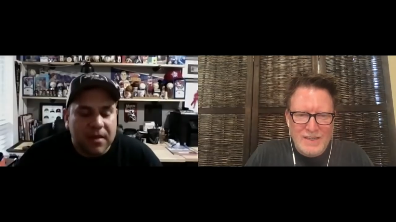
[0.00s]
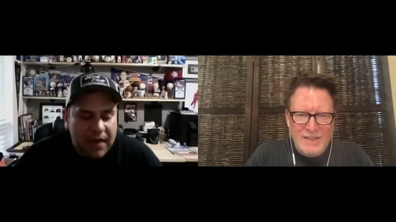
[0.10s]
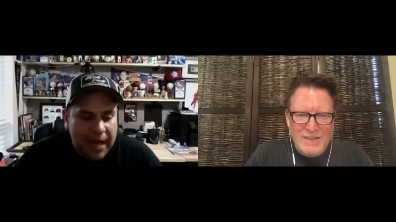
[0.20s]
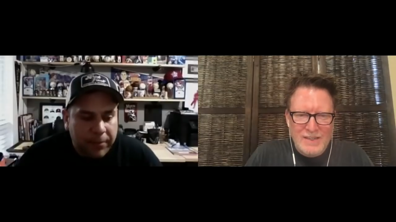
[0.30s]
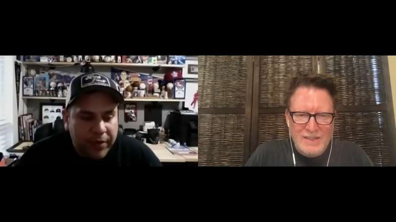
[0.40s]
Speaker 1: at
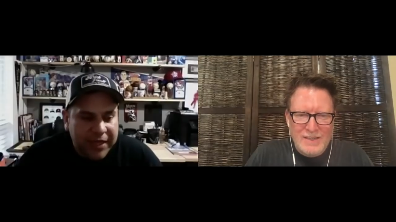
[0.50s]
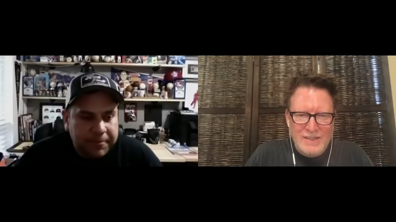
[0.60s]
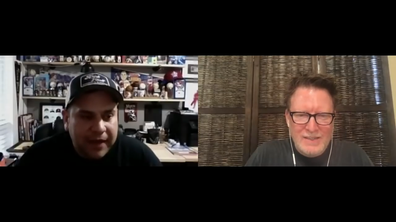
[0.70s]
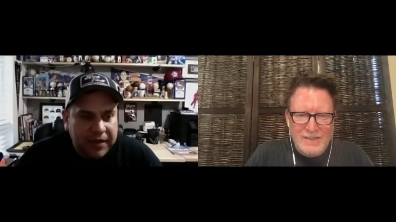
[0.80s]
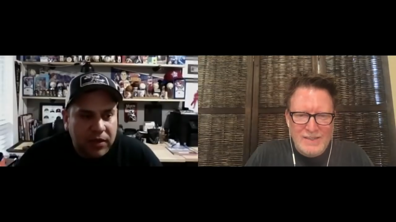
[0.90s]
Brett's
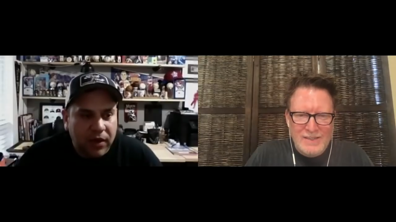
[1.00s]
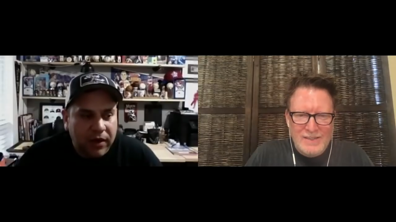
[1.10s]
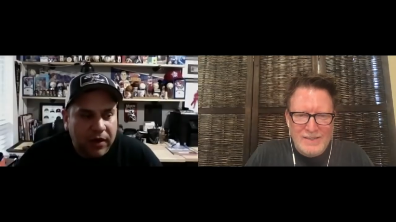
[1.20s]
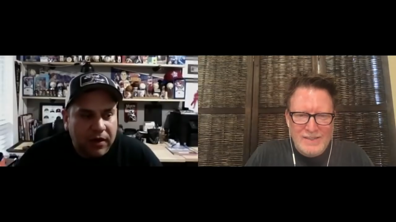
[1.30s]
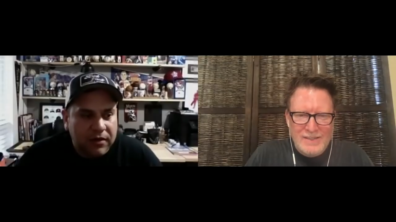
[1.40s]
backyard
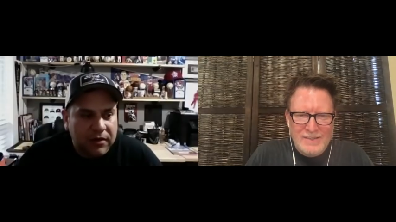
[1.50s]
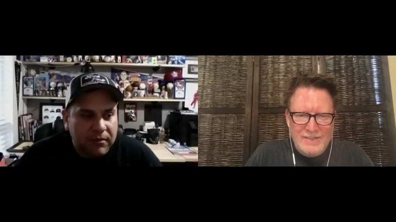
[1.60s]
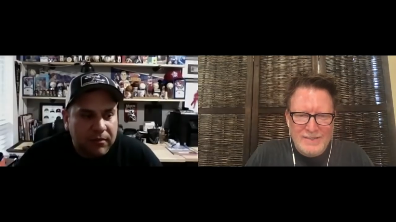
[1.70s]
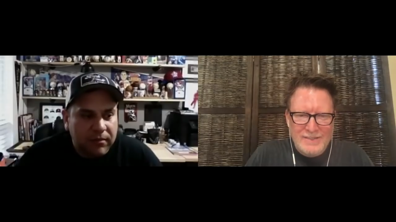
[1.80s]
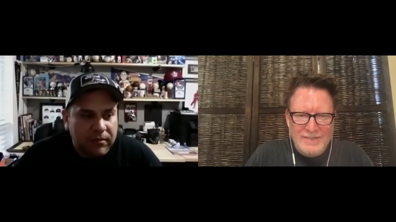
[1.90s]

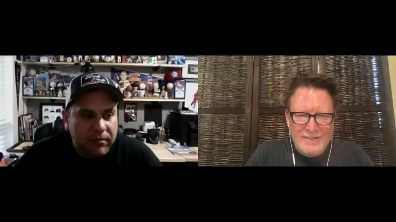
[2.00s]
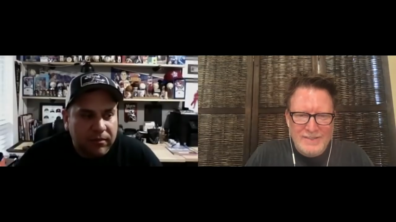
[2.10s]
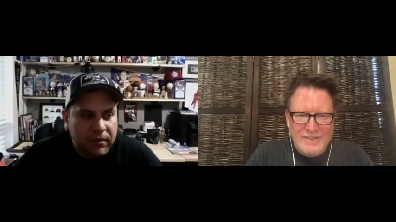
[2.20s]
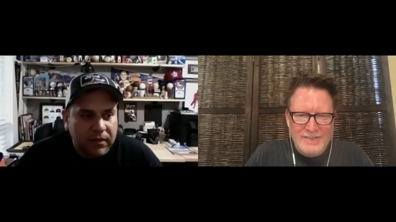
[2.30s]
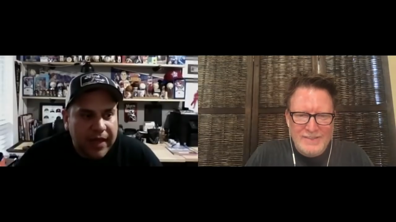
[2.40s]

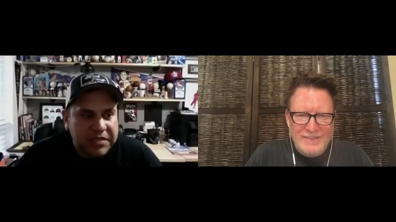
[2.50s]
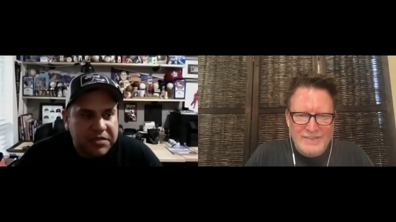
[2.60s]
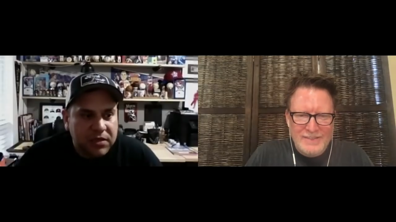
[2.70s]
last year.